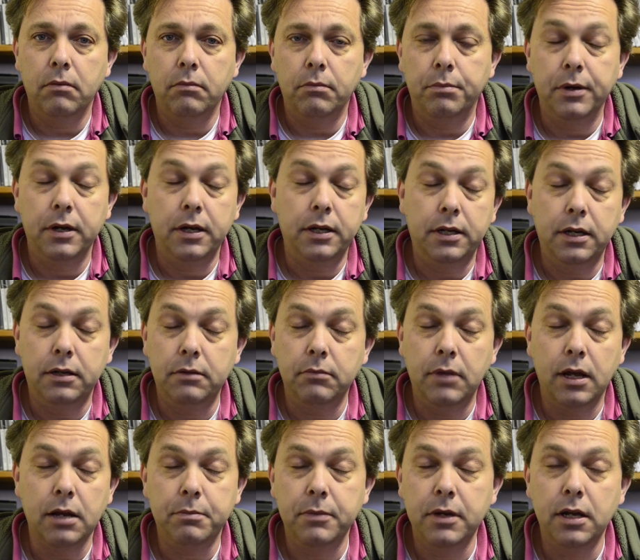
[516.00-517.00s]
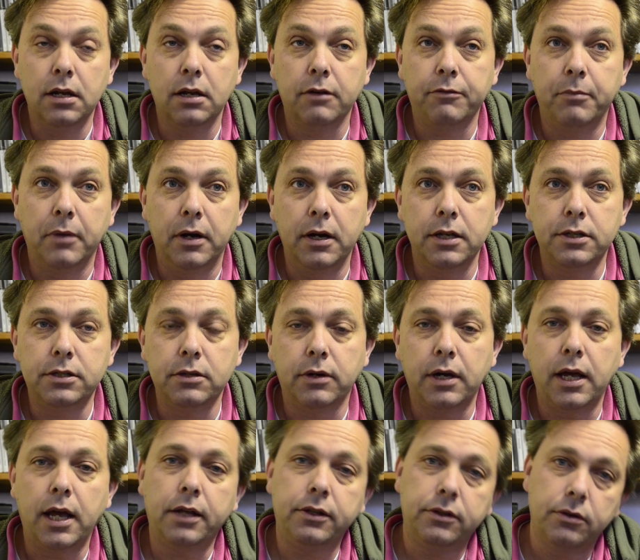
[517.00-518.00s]
but it didn't make me enough money, so
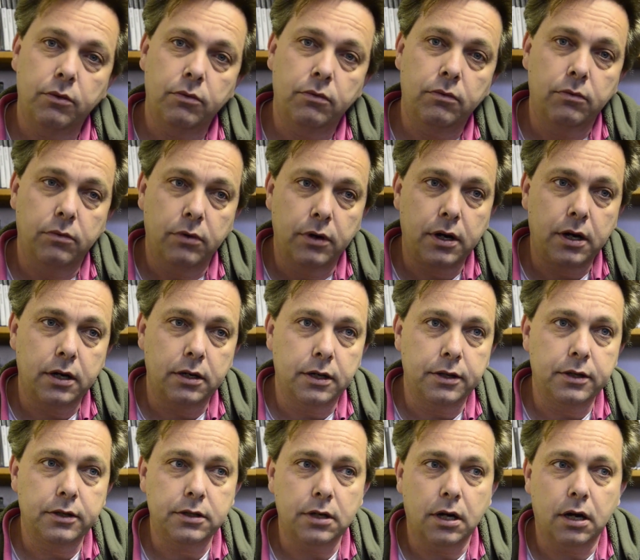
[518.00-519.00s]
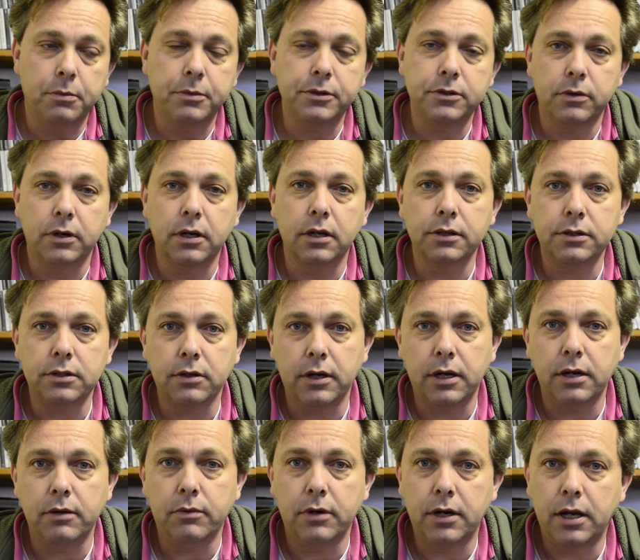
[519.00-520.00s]
I had to work another job as well.
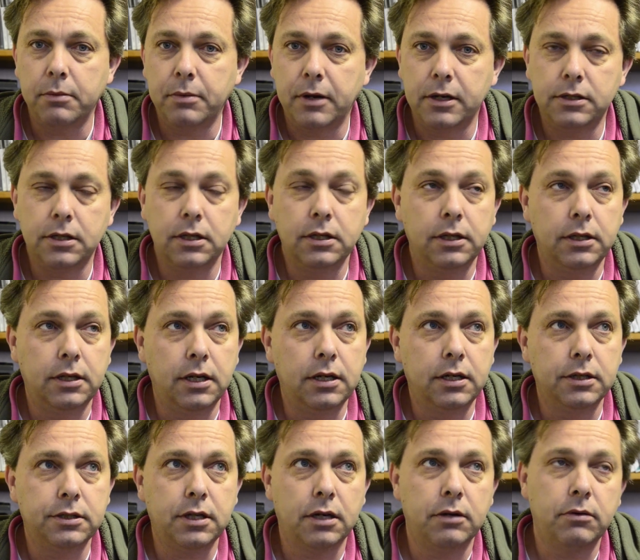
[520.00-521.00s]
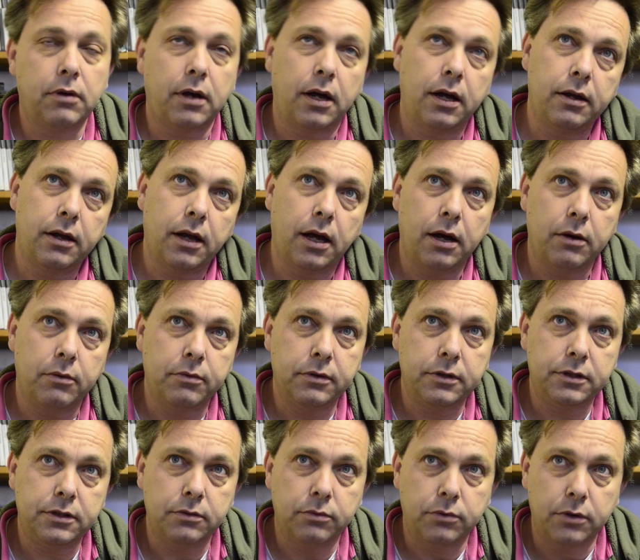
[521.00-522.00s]
So what I basically did is I
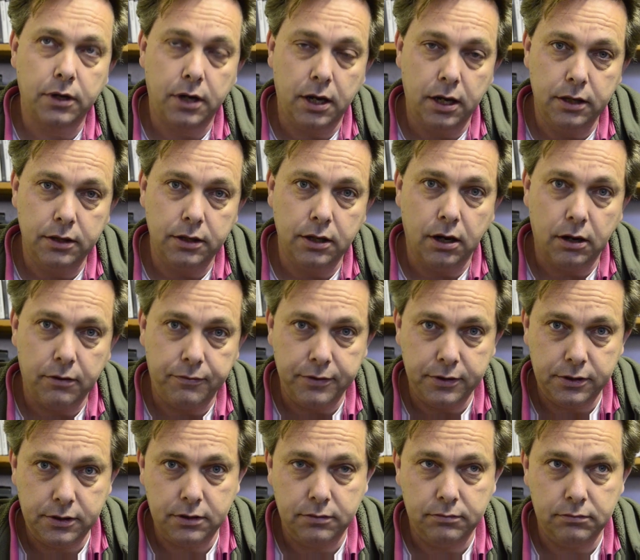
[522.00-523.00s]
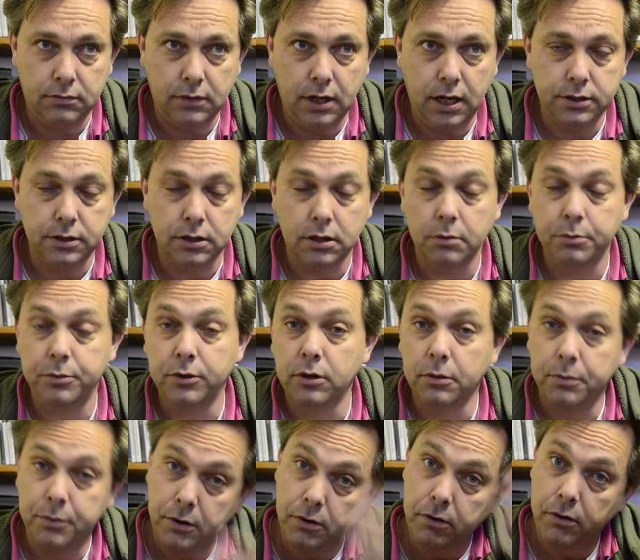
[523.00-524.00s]
was working in the office as a computer
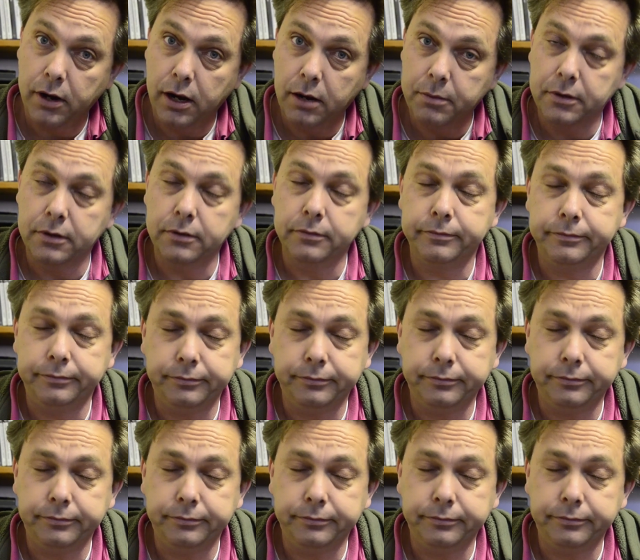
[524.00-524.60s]
programmer,